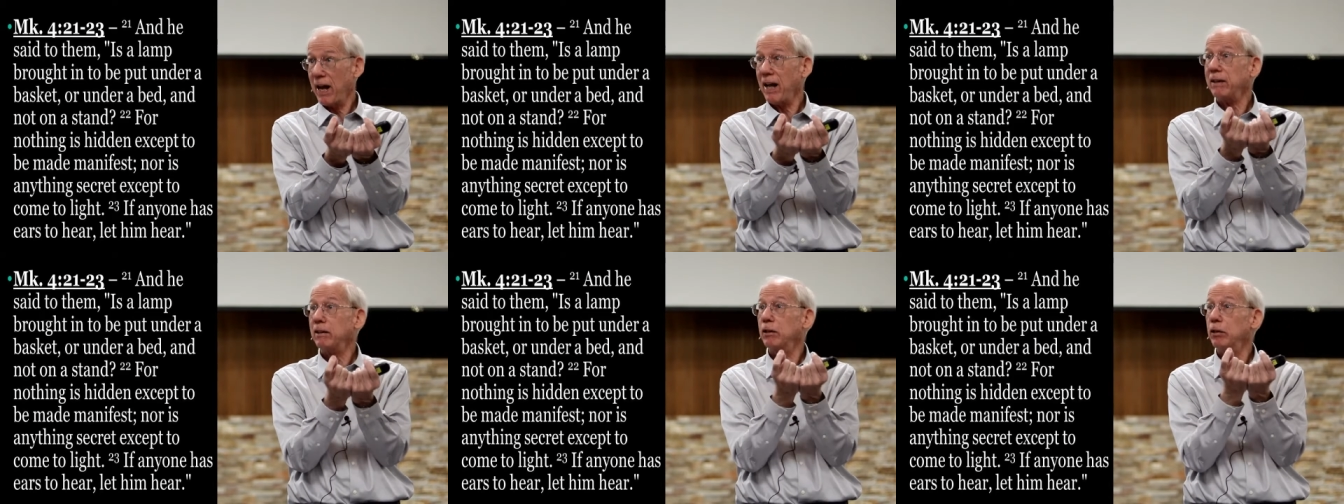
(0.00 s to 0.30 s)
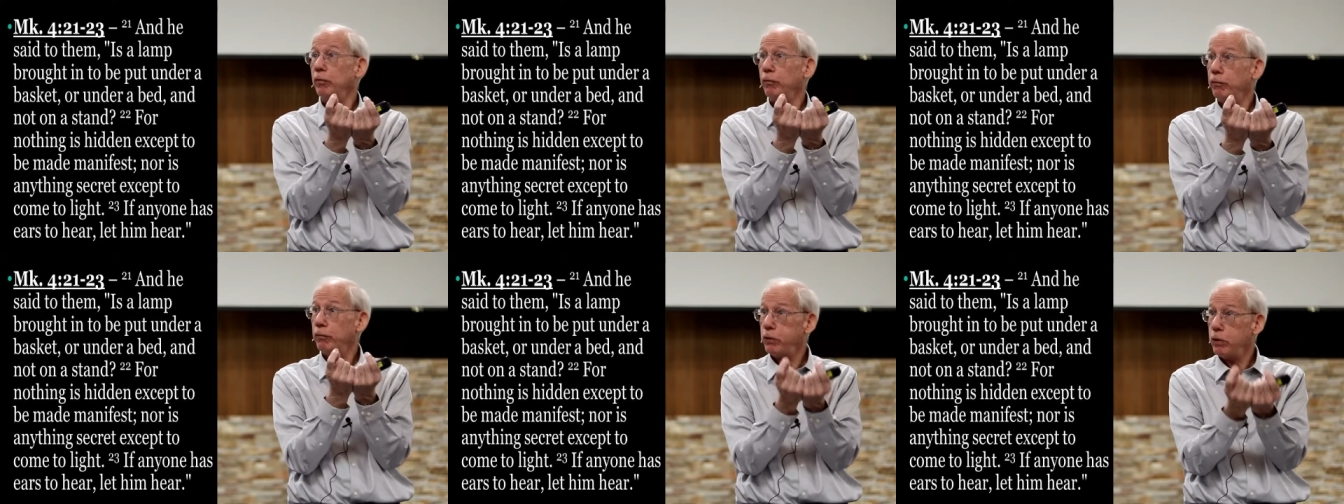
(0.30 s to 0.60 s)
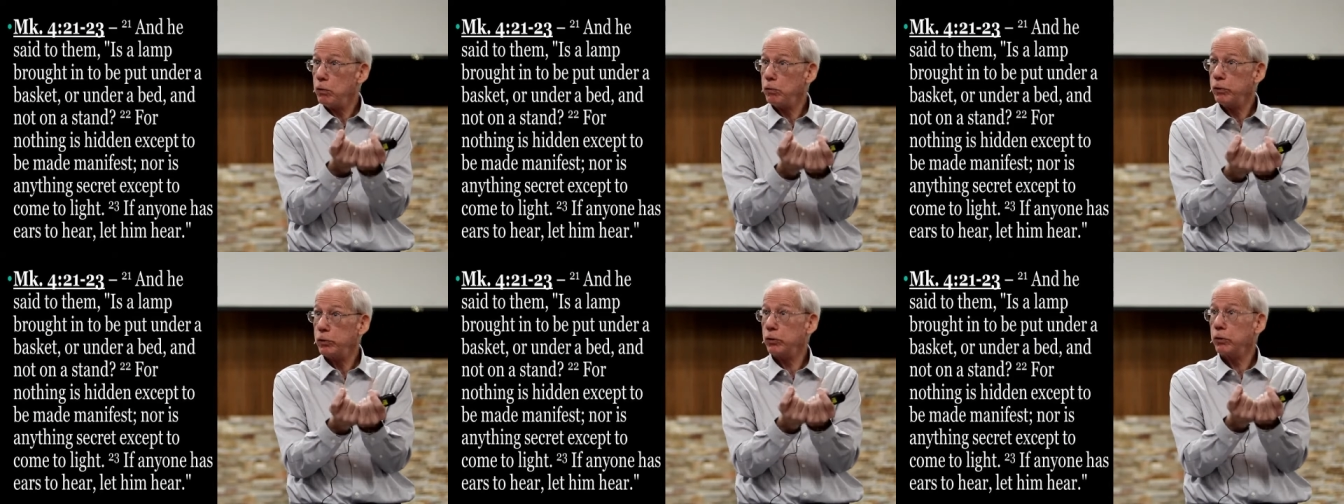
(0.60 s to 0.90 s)
at the
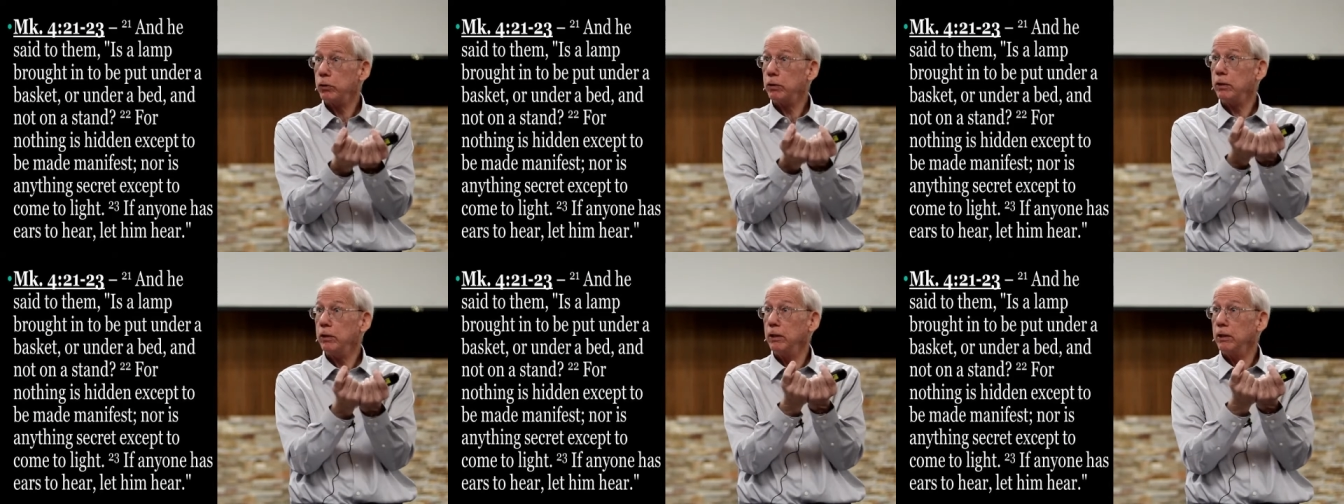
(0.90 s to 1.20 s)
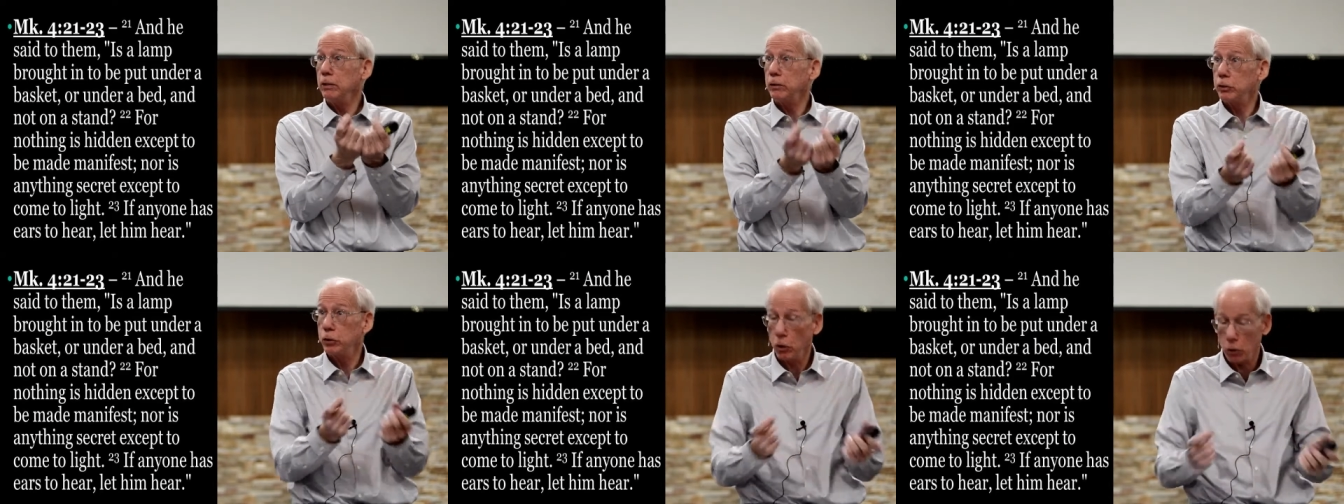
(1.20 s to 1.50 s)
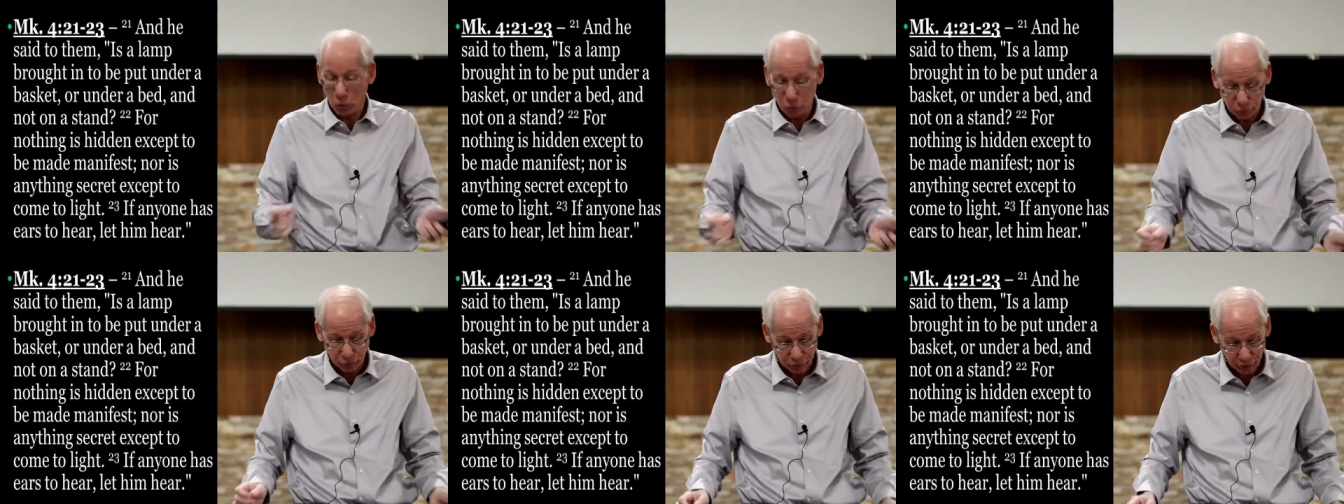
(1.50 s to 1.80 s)
future
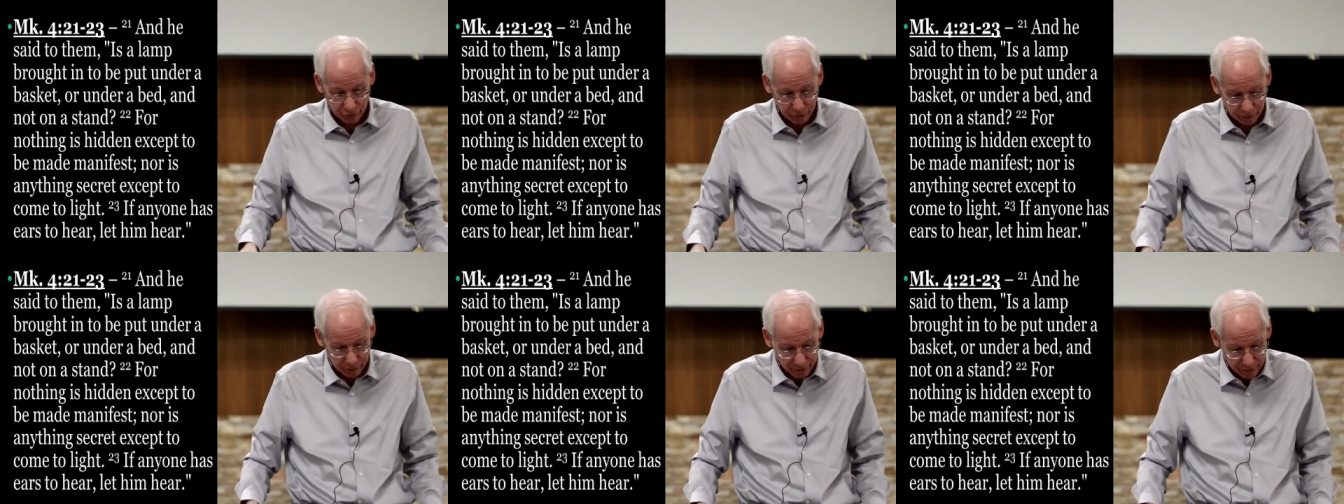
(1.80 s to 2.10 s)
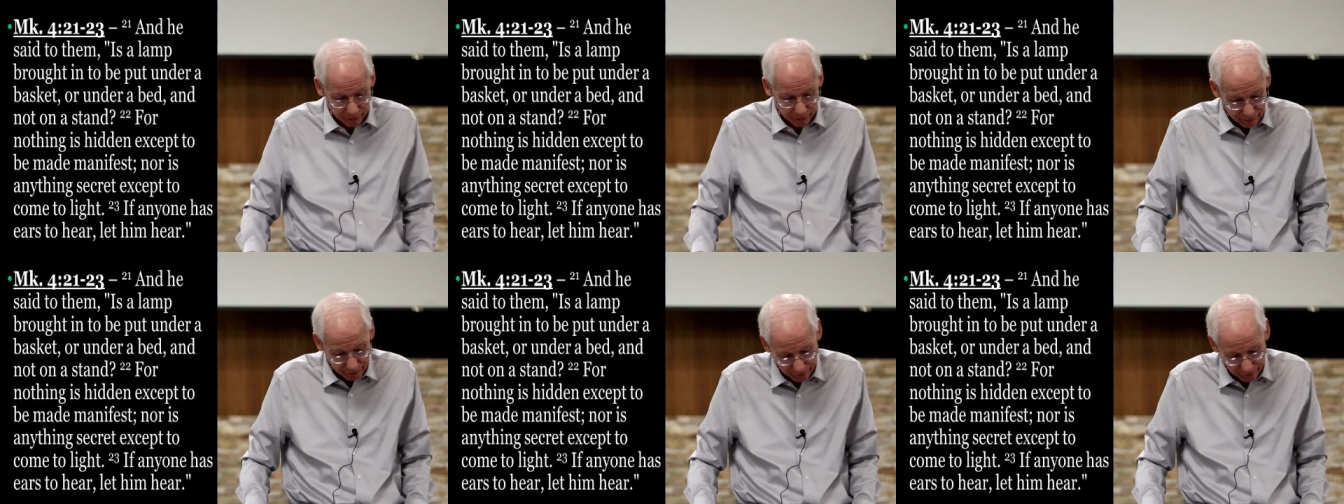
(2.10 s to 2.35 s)
chosen